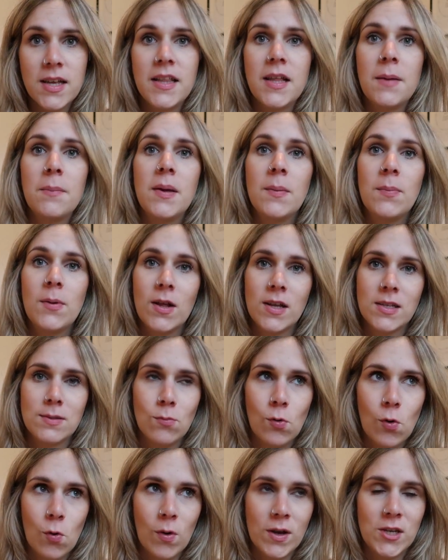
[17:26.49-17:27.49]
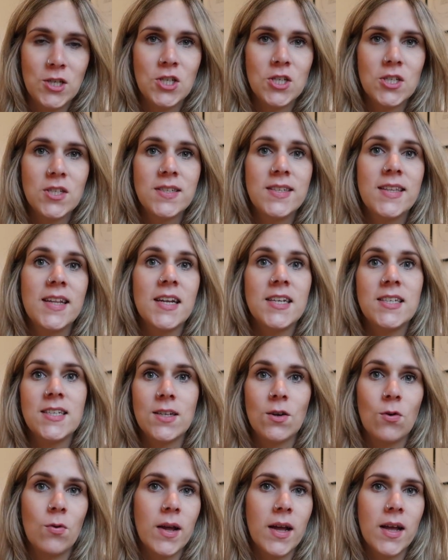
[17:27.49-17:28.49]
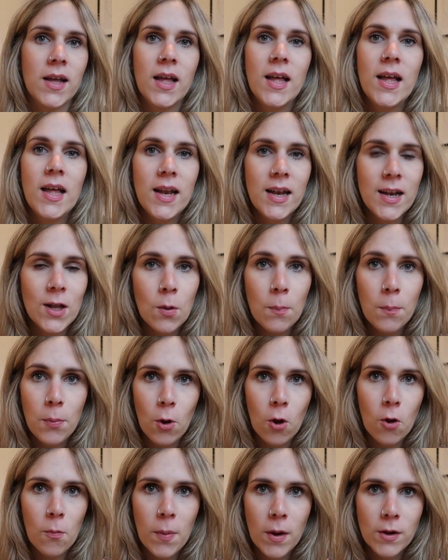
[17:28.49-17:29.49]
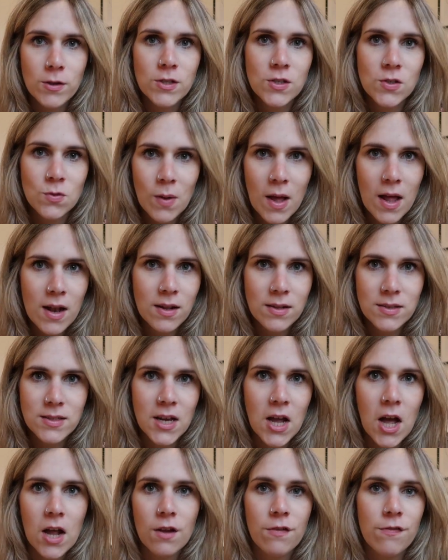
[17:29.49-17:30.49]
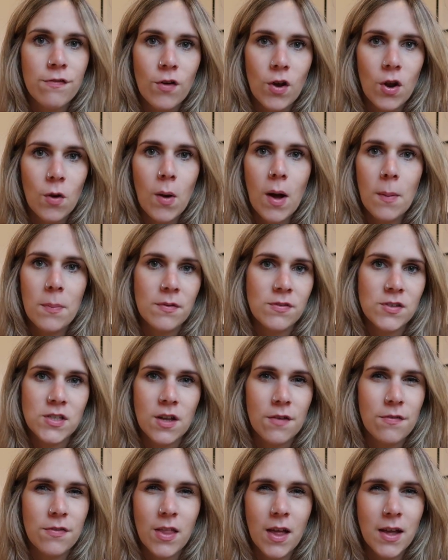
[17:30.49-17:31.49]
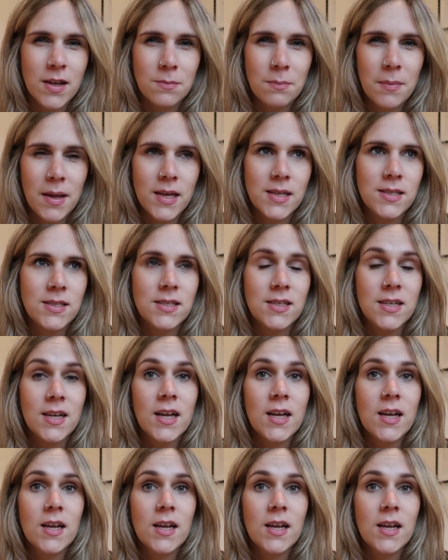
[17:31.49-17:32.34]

and then people asked more questions, so then I did a quick little blog post as well to kind of follow up with stuff that I'd missed.